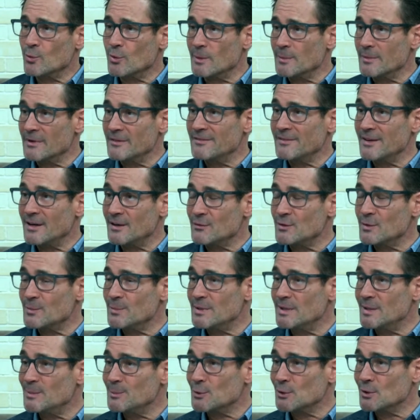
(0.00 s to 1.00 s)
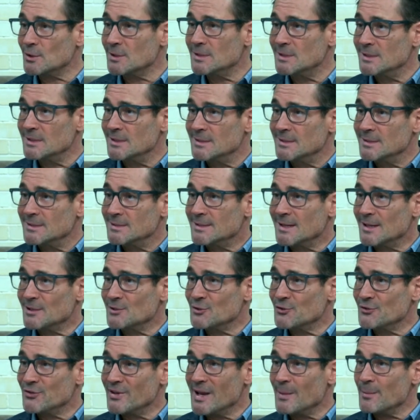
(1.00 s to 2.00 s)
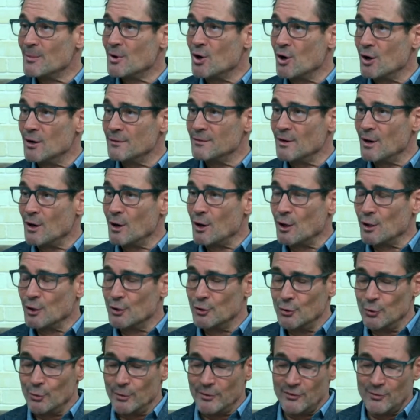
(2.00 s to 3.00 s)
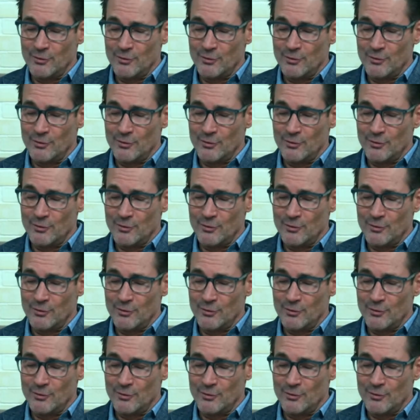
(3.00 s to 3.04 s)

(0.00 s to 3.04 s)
one of my favorite people, Dr. Sam Carvajal, who has